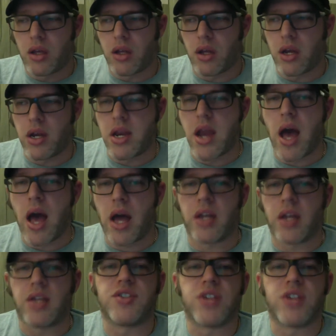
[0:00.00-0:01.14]

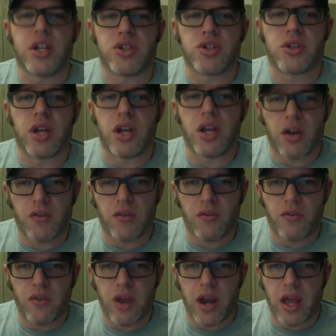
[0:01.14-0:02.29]
non-essential enough
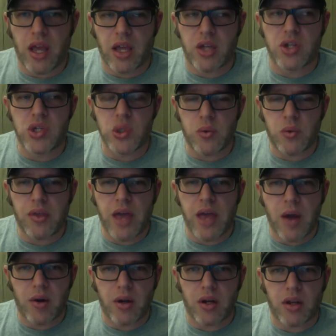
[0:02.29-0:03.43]
that I can do
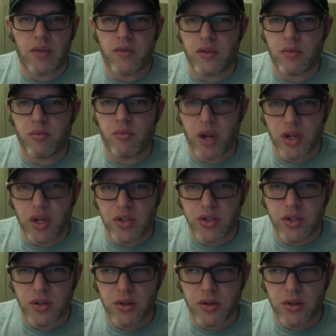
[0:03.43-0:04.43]
without it if it breaks.